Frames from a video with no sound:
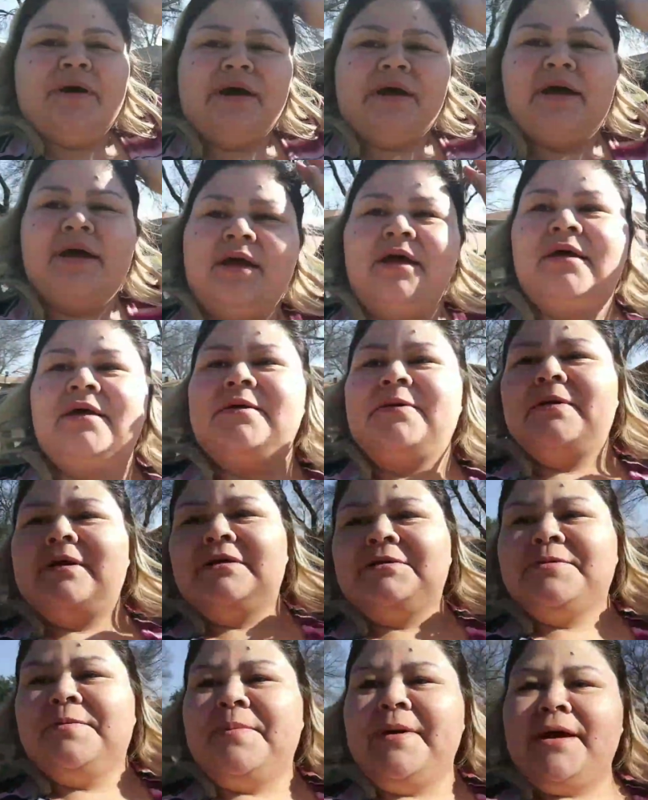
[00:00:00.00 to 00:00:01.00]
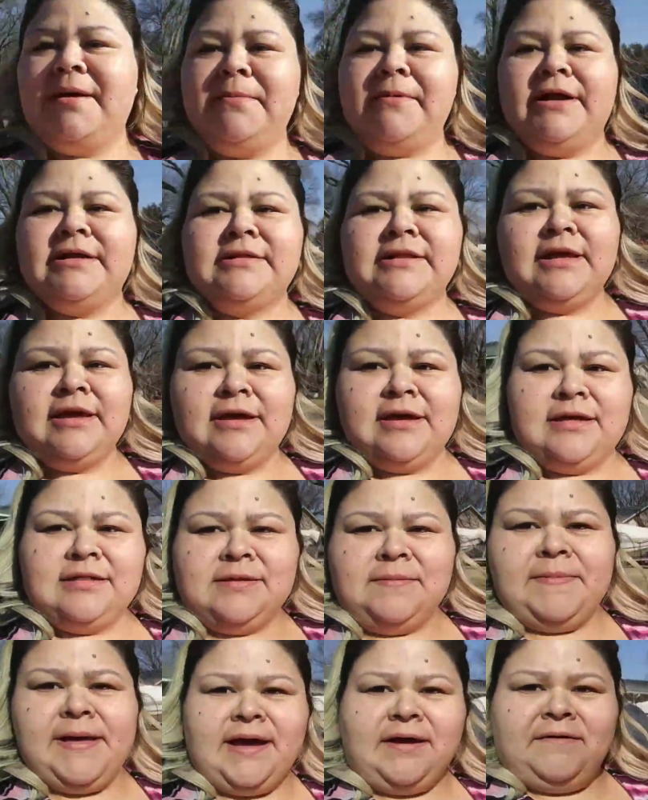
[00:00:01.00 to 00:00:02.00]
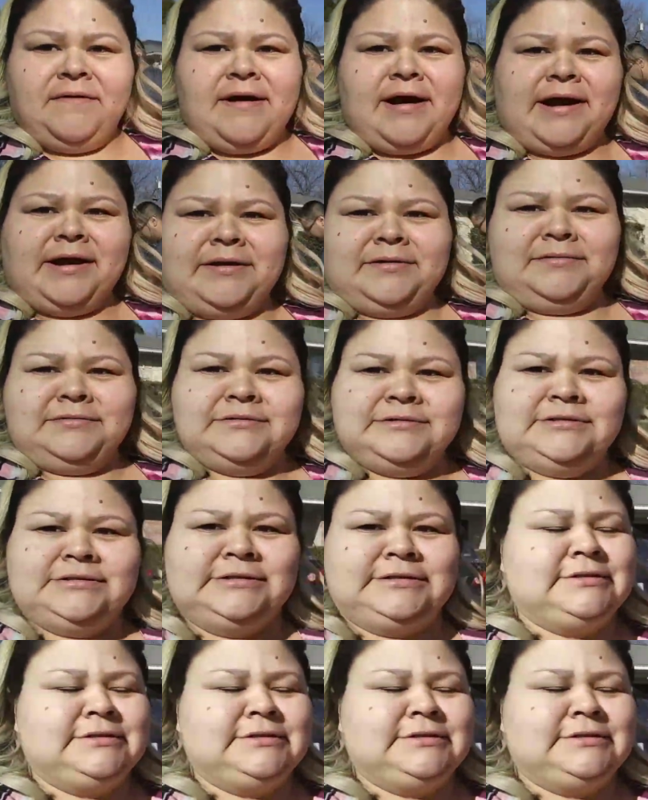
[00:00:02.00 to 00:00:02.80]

but we got the babe right there in the background.